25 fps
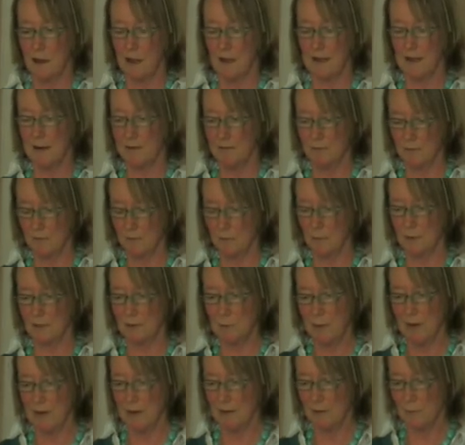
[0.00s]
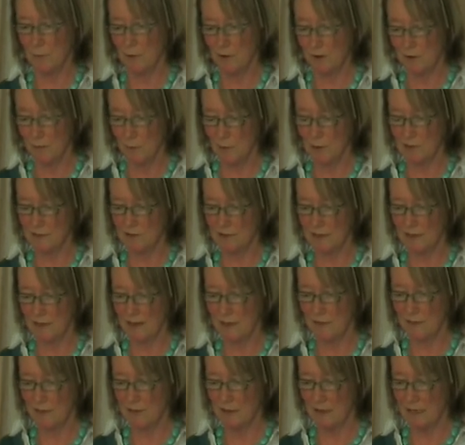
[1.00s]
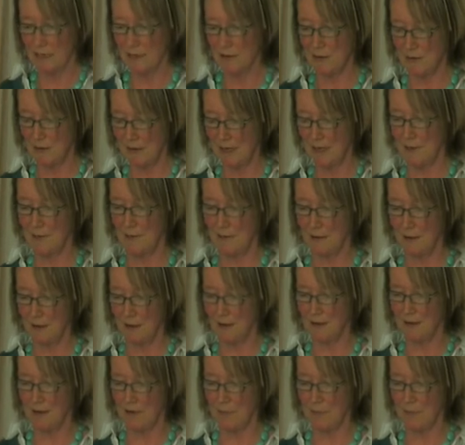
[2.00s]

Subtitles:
I'd have, well, depending what it was, I'd have it I'd